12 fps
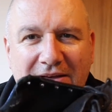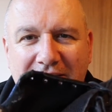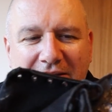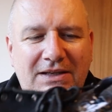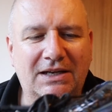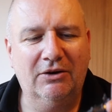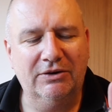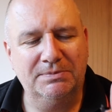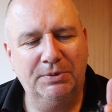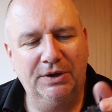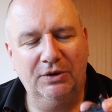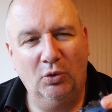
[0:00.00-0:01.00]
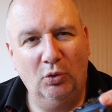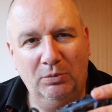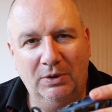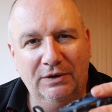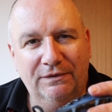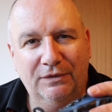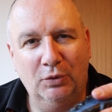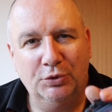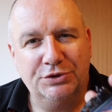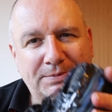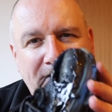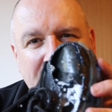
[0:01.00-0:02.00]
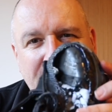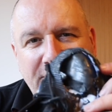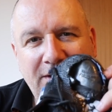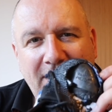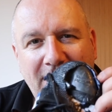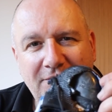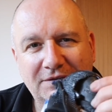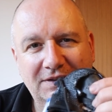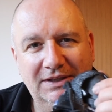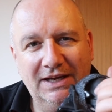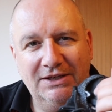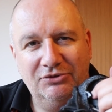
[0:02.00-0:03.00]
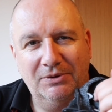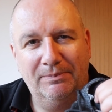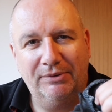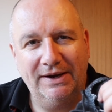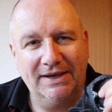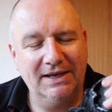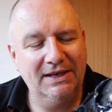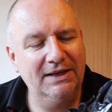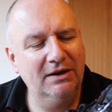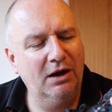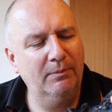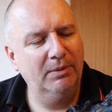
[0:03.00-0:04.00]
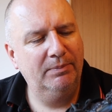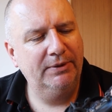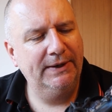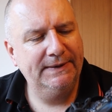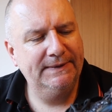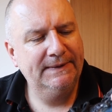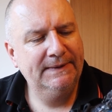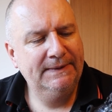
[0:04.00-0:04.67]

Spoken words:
was putting all my force behind that. I was in danger of breaking the arbor press.